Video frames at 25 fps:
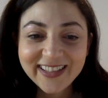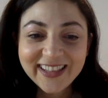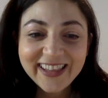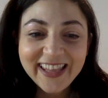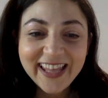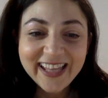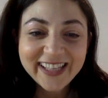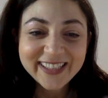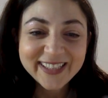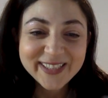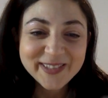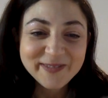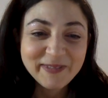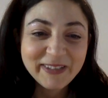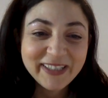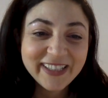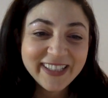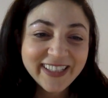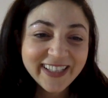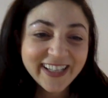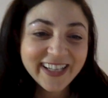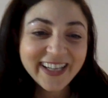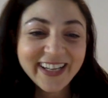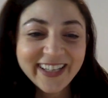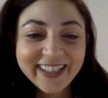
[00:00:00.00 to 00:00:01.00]
Thanks,
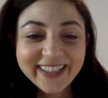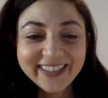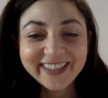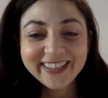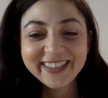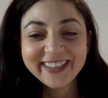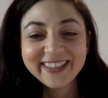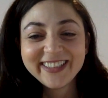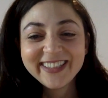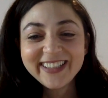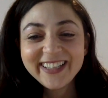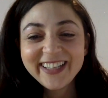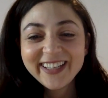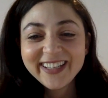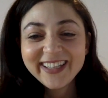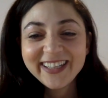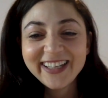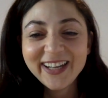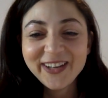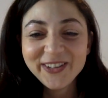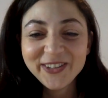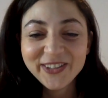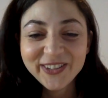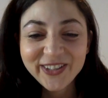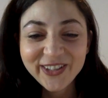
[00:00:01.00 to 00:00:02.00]
Mina. Hi.
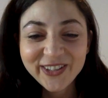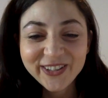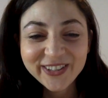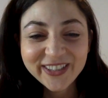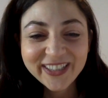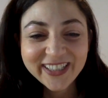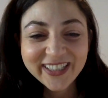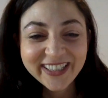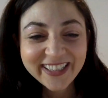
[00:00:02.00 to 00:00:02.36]
How are you going?